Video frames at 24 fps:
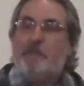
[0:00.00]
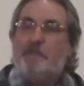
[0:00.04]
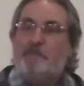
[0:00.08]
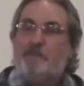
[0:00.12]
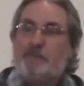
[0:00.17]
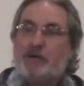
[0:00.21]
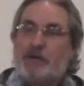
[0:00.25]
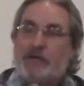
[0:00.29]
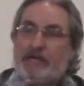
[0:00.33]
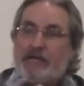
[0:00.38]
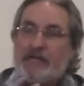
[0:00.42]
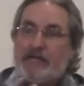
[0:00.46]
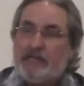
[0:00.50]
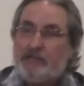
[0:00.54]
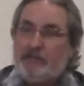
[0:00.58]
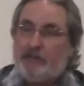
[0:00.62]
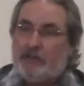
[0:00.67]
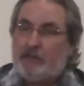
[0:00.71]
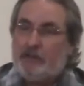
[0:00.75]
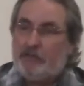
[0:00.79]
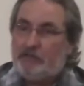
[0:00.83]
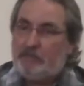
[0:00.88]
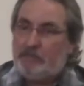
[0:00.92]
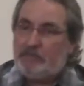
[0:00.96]
Bring
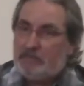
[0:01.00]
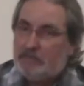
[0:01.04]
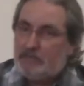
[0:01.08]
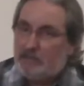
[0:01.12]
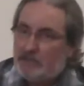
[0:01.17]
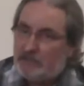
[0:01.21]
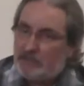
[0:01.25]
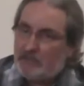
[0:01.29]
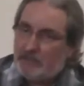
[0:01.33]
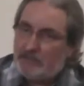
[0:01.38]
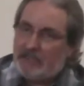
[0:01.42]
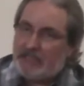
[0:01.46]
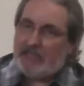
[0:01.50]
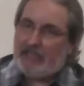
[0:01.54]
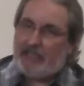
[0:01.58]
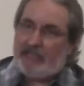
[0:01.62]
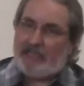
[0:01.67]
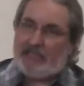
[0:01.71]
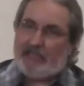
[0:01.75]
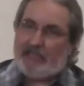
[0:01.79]
them to me.